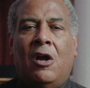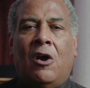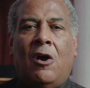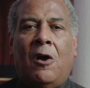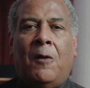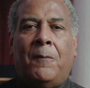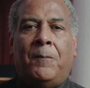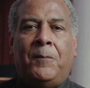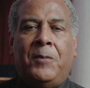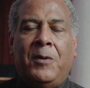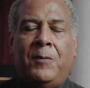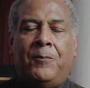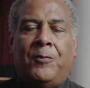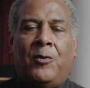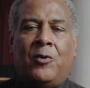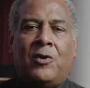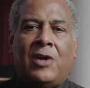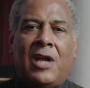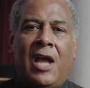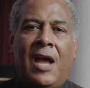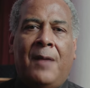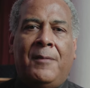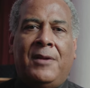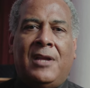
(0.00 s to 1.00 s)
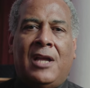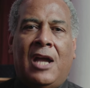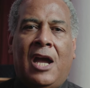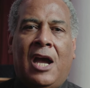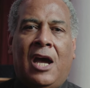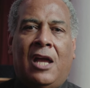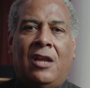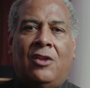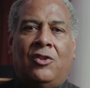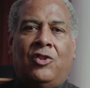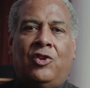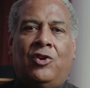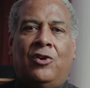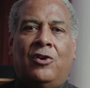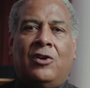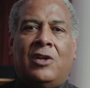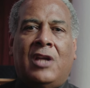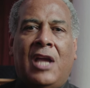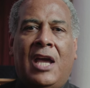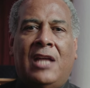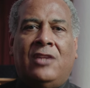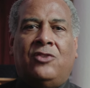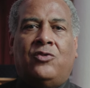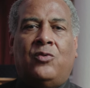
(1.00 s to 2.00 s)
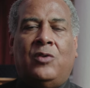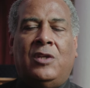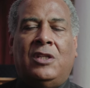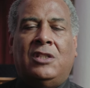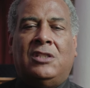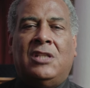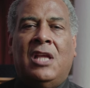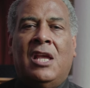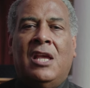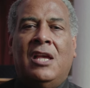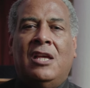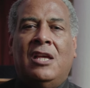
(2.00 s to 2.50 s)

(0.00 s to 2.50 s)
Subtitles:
of people coming out of their countries